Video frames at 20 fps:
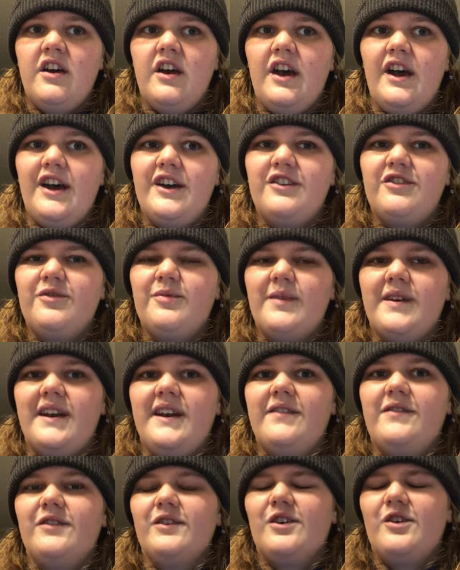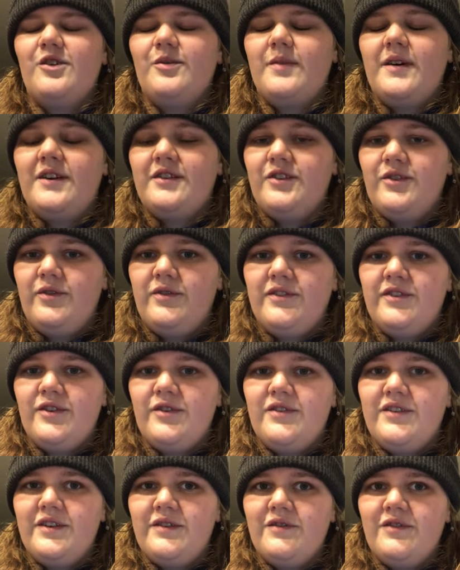I just might have to go about doing so
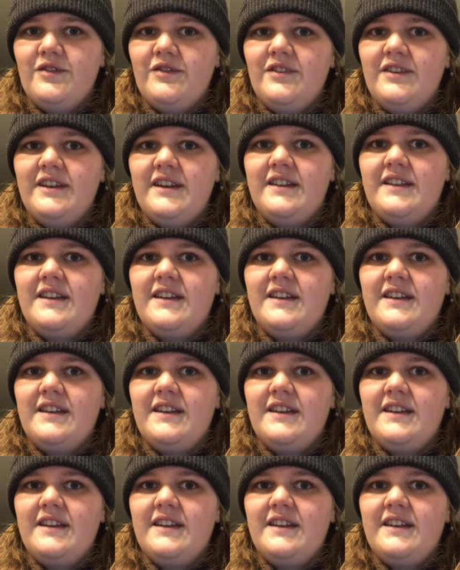differently